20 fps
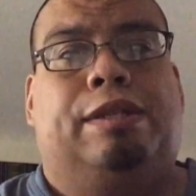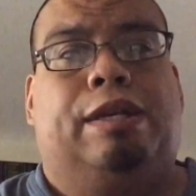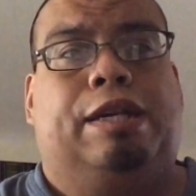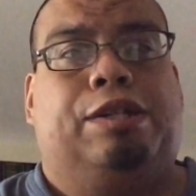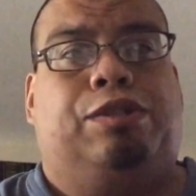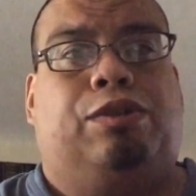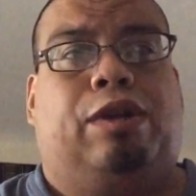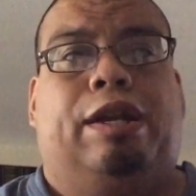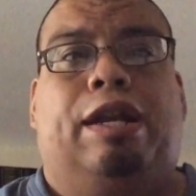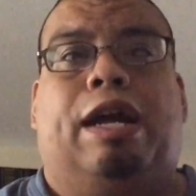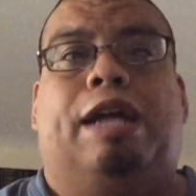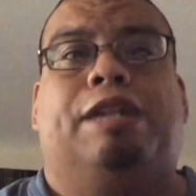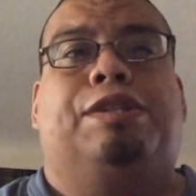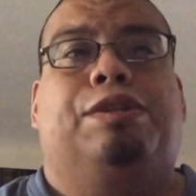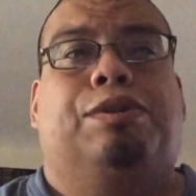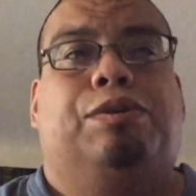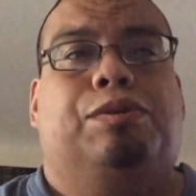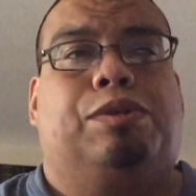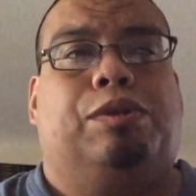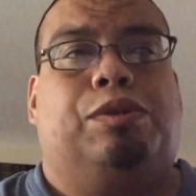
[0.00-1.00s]
I try not
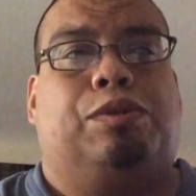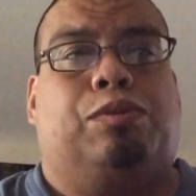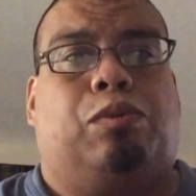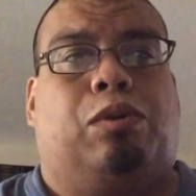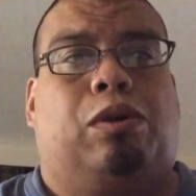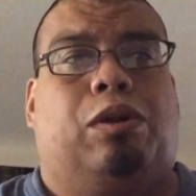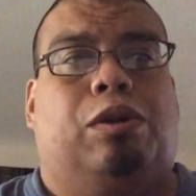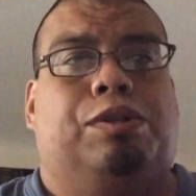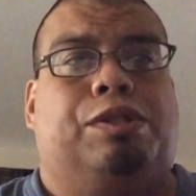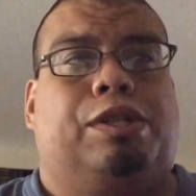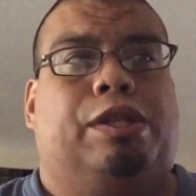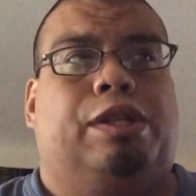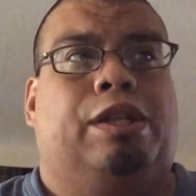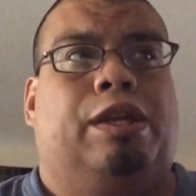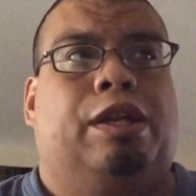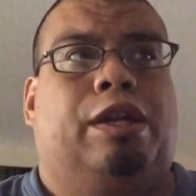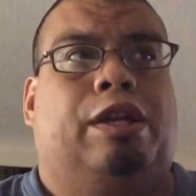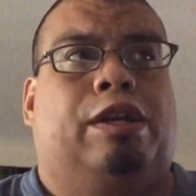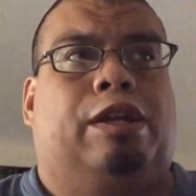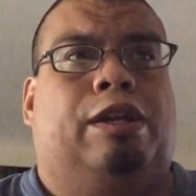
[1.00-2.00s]
to use those words. And
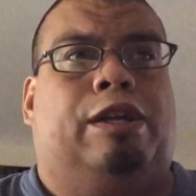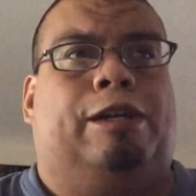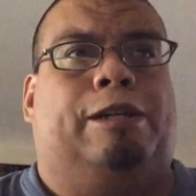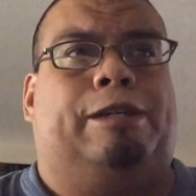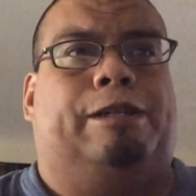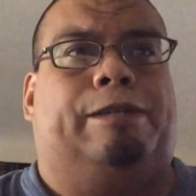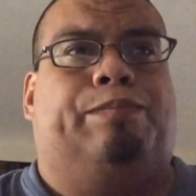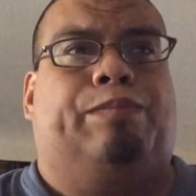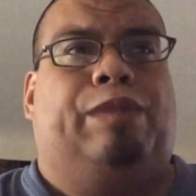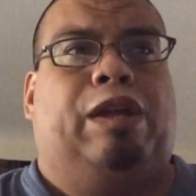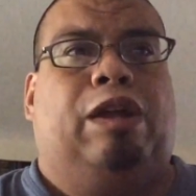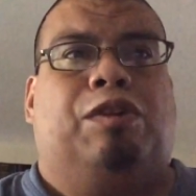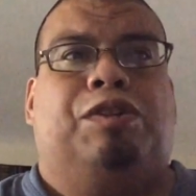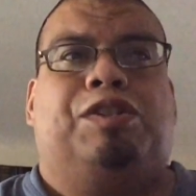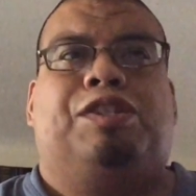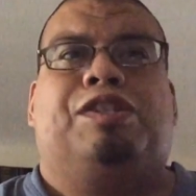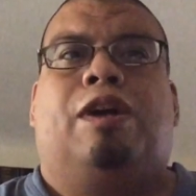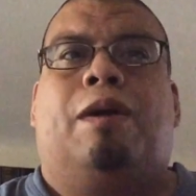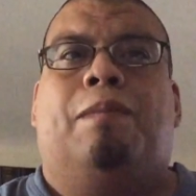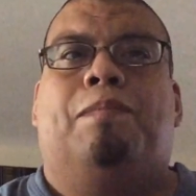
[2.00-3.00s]
there are
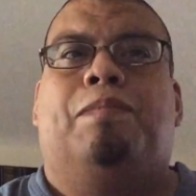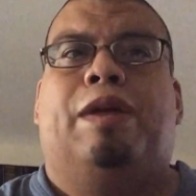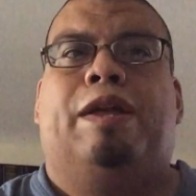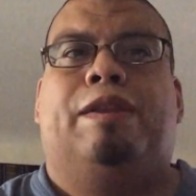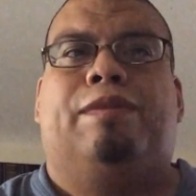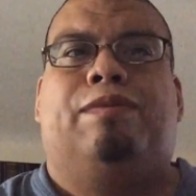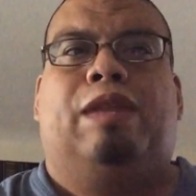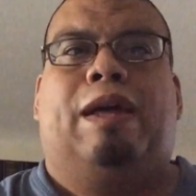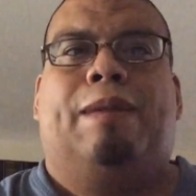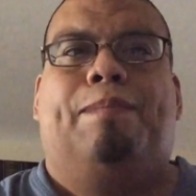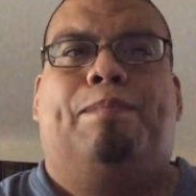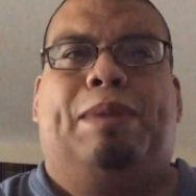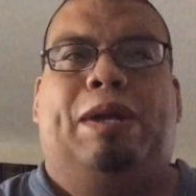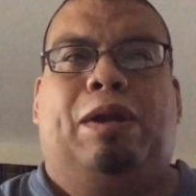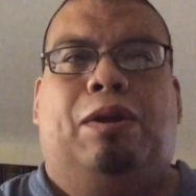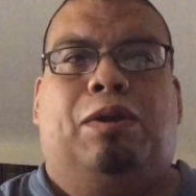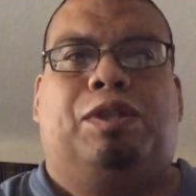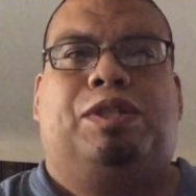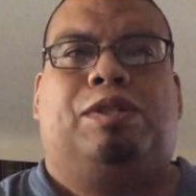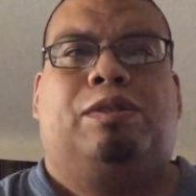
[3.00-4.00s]
some that
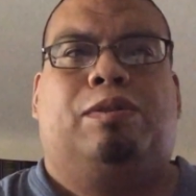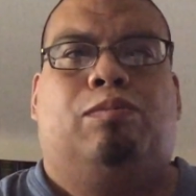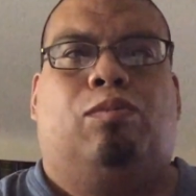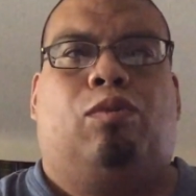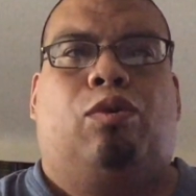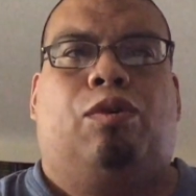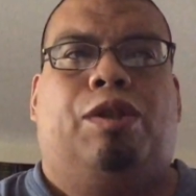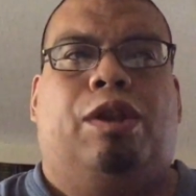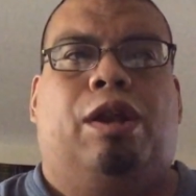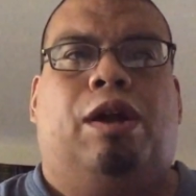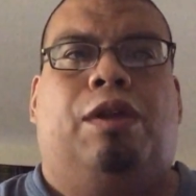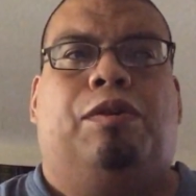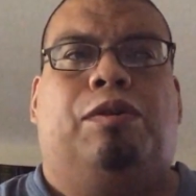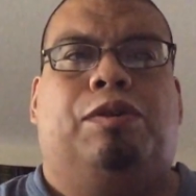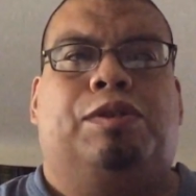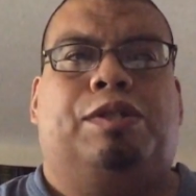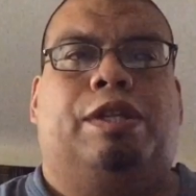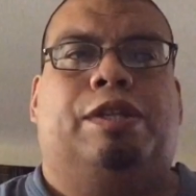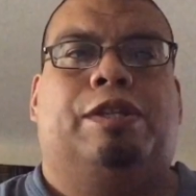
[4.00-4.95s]
pierce more than others.